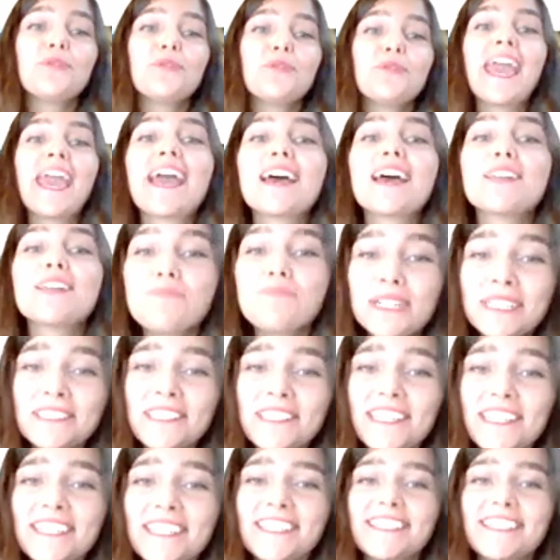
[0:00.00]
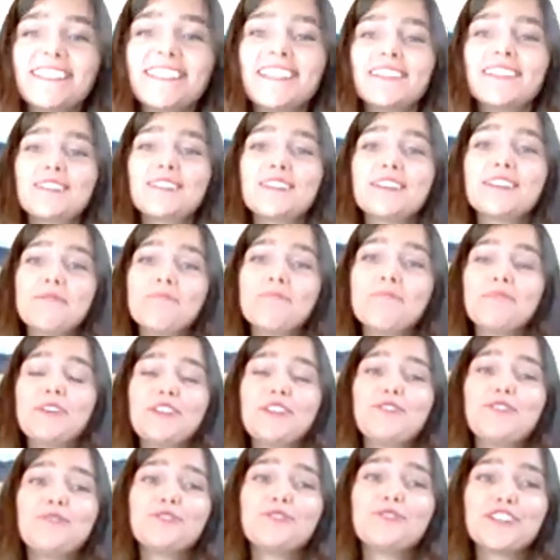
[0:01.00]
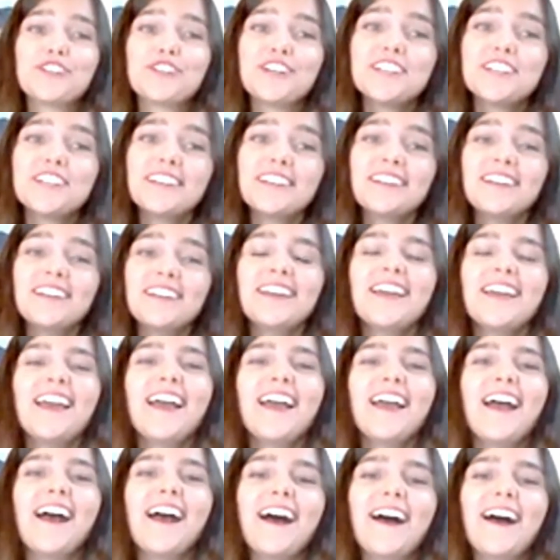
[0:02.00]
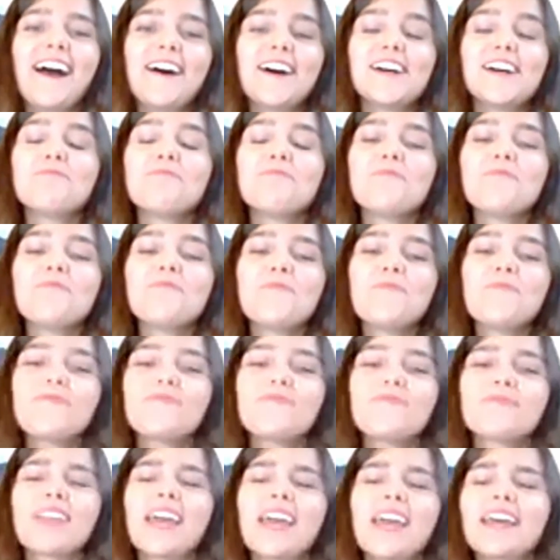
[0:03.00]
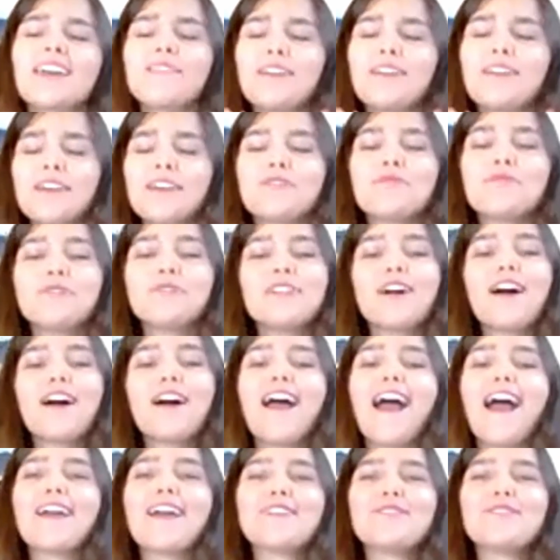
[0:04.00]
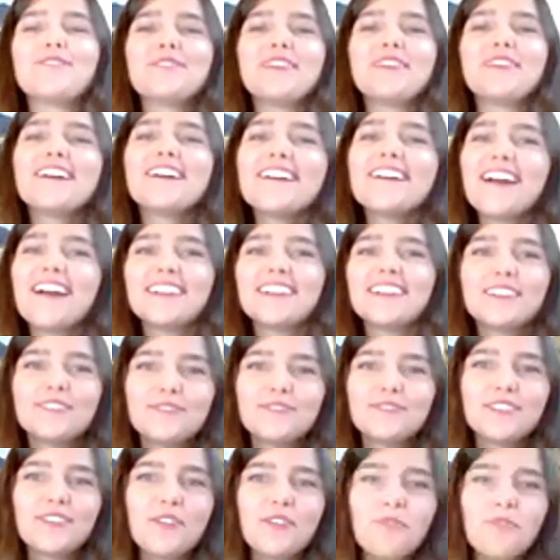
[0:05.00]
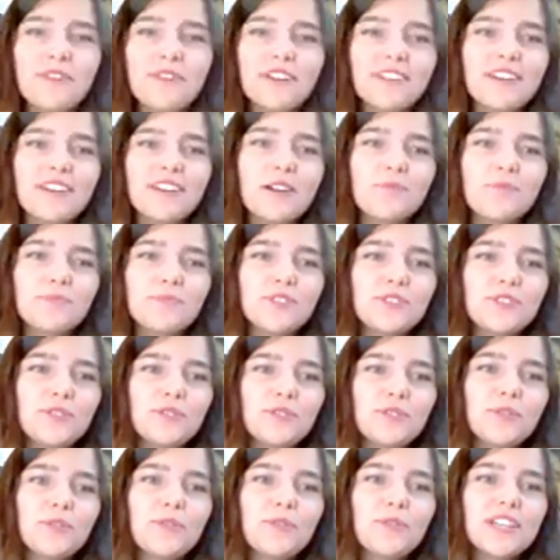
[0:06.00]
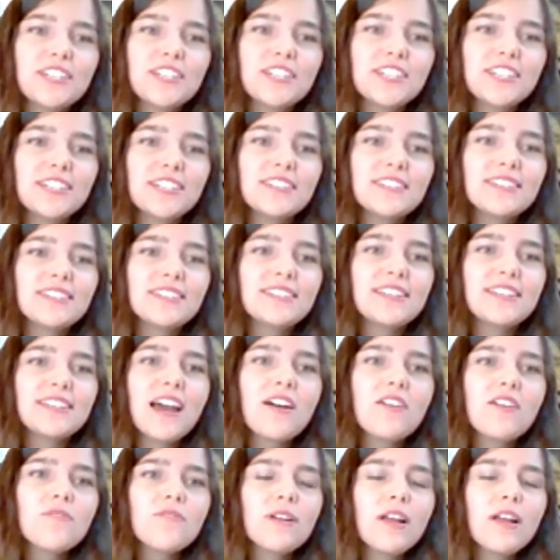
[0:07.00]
can build it doesn't mean you should. And I threw a lot at you there. I'd love to open it up to questions now.